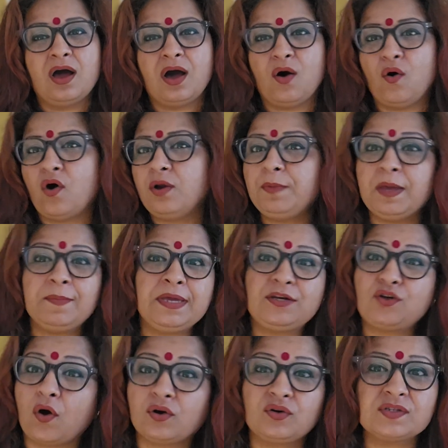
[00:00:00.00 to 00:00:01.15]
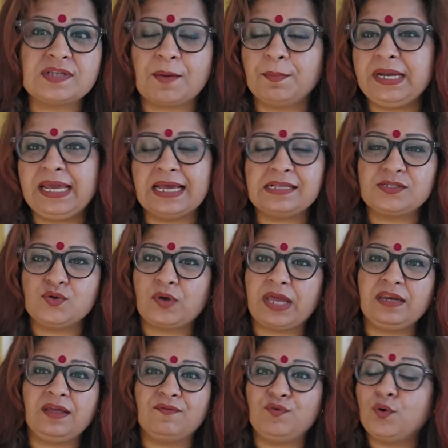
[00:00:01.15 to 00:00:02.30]
or maybe talk to somebody else who can
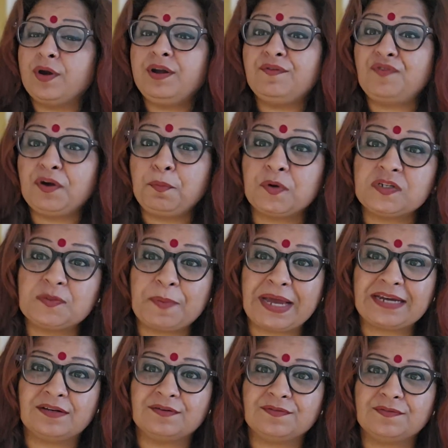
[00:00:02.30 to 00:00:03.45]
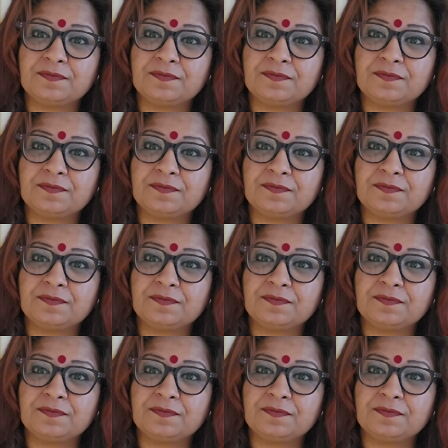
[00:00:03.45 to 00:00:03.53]
give you a different perspective.